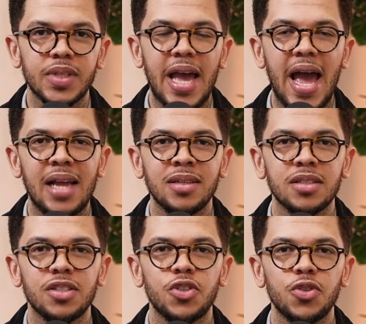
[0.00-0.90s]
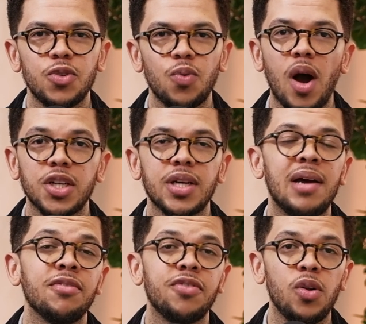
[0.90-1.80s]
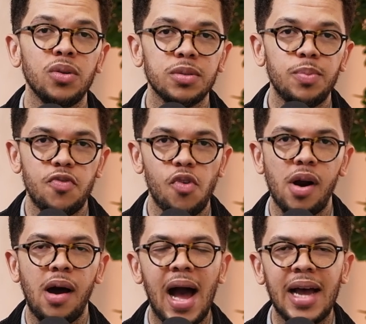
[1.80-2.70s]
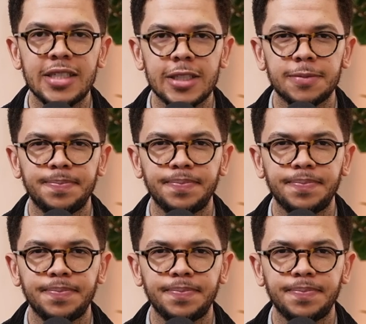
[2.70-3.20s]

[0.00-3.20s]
and to watch unfold before our eyes.